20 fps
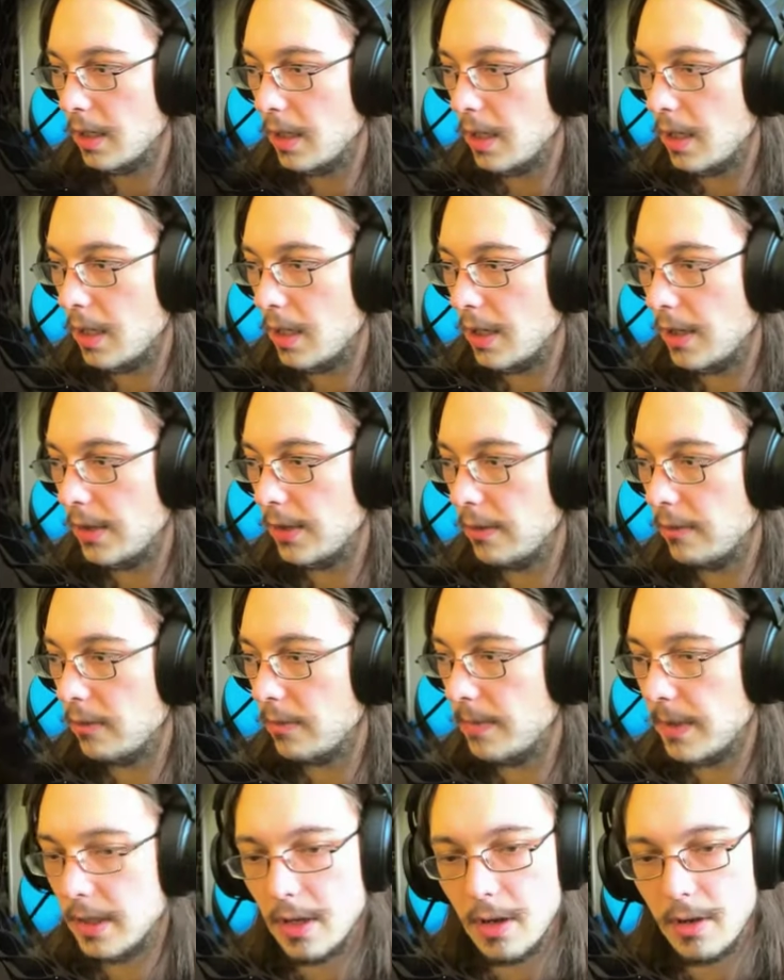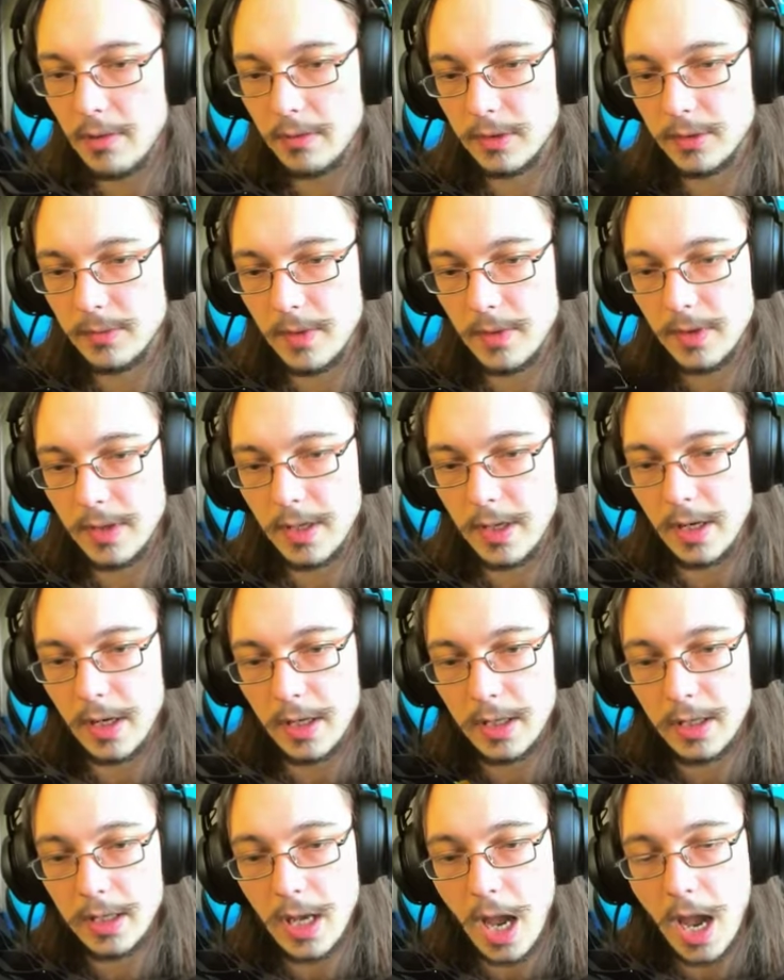Uh, there will be goats, won't
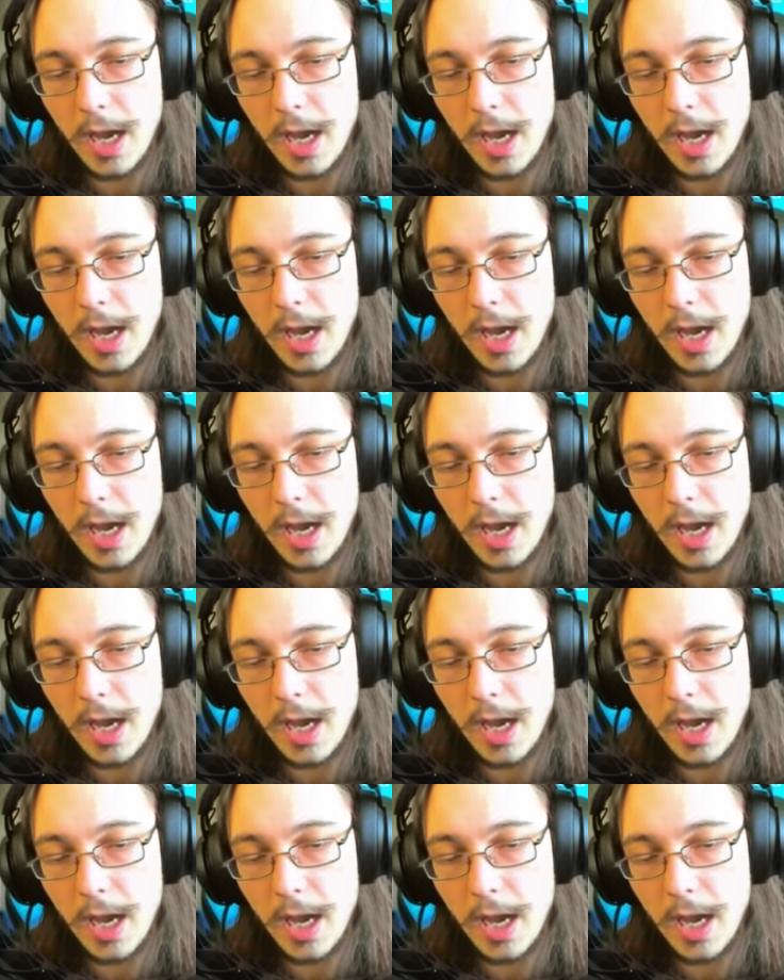there?